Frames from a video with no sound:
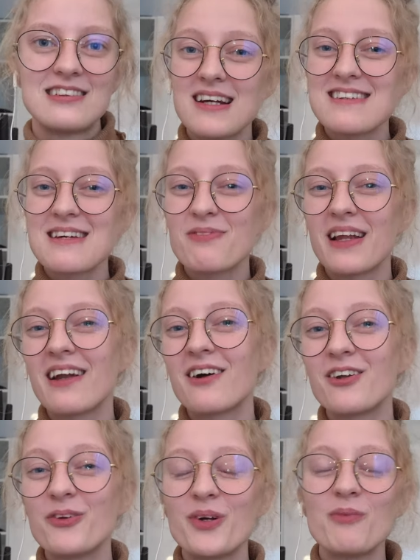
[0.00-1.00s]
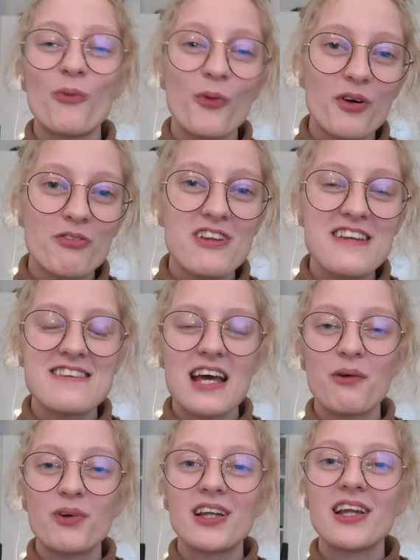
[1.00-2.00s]
Because I plan on doing more of
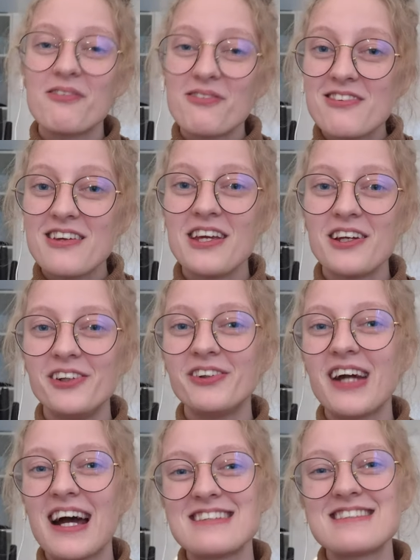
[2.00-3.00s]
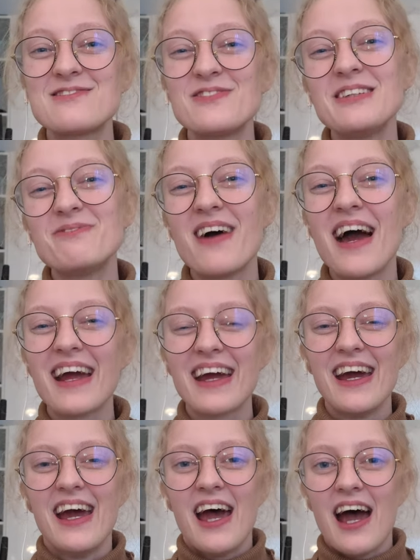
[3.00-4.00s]
these, I would love to hear you guys' feedback.